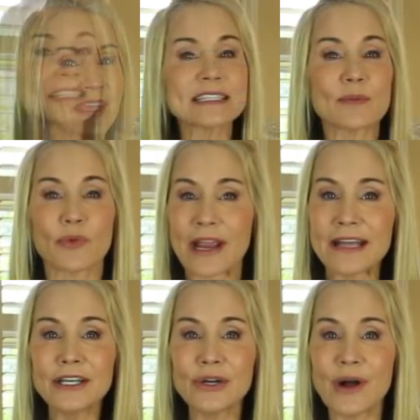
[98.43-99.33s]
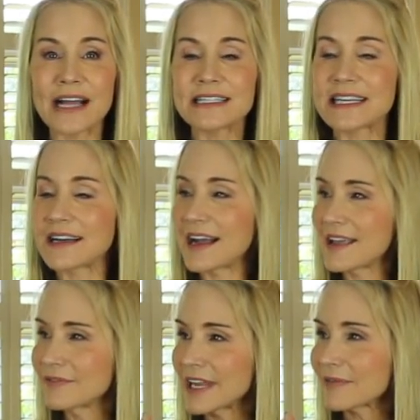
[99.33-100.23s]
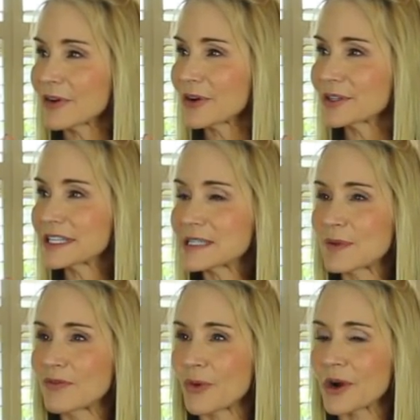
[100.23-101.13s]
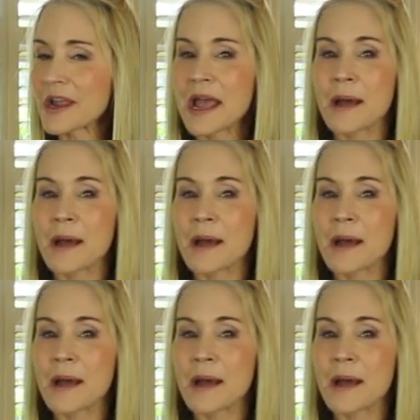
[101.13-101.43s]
This is a brand new idea. I have never heard this before.